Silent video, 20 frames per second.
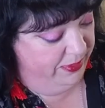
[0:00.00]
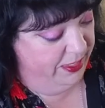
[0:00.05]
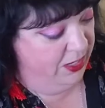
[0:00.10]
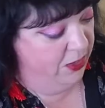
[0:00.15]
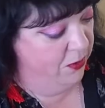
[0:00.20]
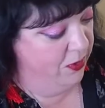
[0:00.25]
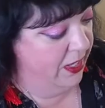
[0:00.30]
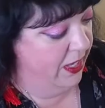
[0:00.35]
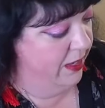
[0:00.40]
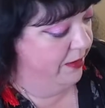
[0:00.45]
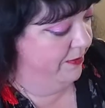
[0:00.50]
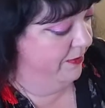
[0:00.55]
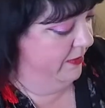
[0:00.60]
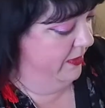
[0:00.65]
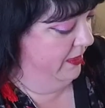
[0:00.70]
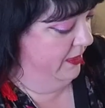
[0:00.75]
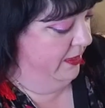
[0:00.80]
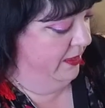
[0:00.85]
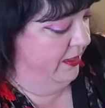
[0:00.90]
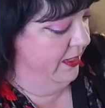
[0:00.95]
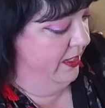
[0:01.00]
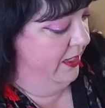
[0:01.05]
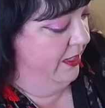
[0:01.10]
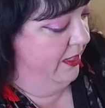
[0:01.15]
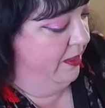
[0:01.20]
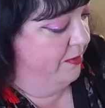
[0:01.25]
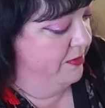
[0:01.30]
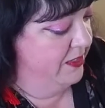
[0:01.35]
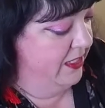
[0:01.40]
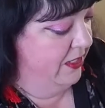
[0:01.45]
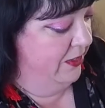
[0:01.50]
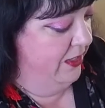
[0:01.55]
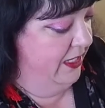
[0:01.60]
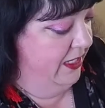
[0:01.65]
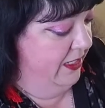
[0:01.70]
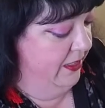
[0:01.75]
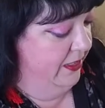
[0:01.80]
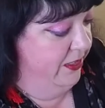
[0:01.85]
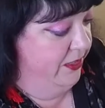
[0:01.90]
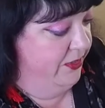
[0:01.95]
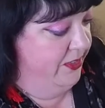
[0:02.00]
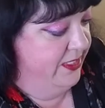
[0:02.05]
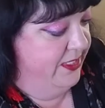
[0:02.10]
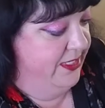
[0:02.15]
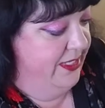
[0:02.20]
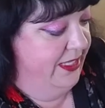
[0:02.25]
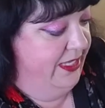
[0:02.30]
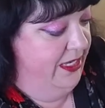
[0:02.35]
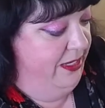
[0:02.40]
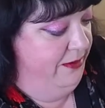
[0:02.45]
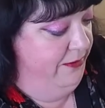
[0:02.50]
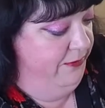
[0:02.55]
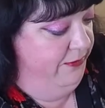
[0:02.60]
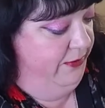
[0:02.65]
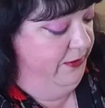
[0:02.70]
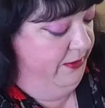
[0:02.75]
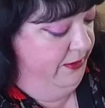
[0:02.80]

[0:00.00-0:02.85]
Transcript: Okay. Comes out like a little sleeve